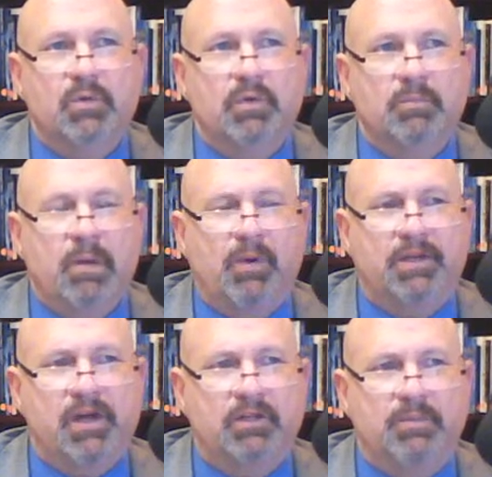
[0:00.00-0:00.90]
Remember I
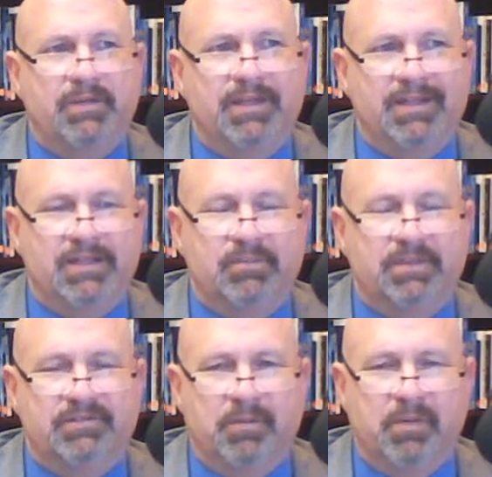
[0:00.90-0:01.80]
talked about they need to be
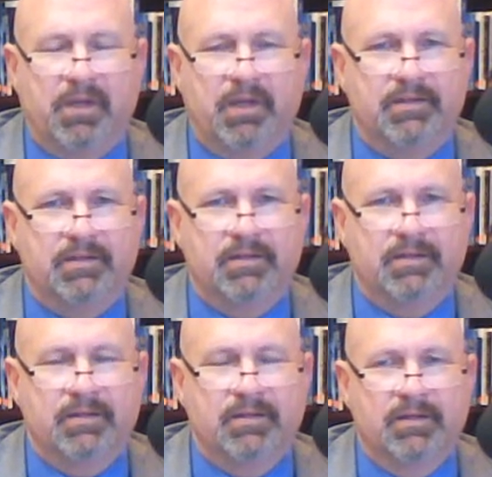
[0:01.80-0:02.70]
stimulated,
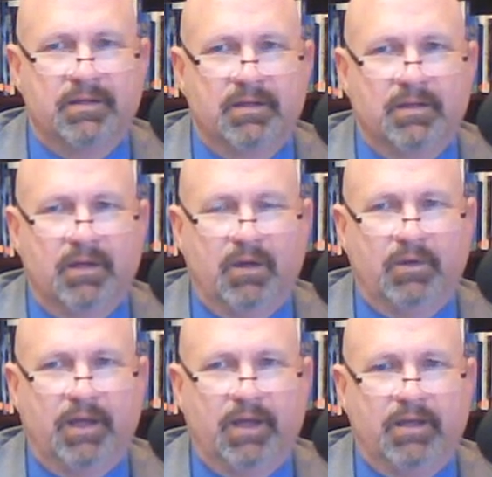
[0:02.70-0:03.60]

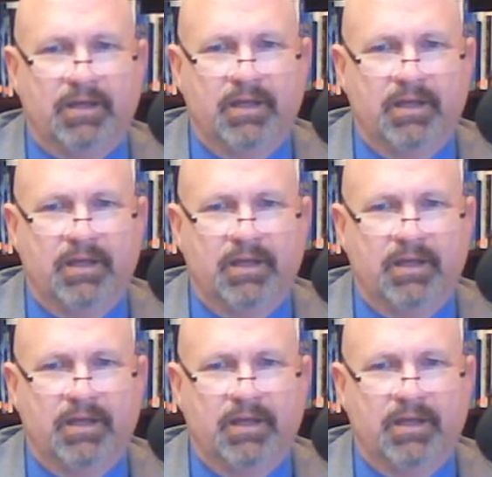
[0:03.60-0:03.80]
okay?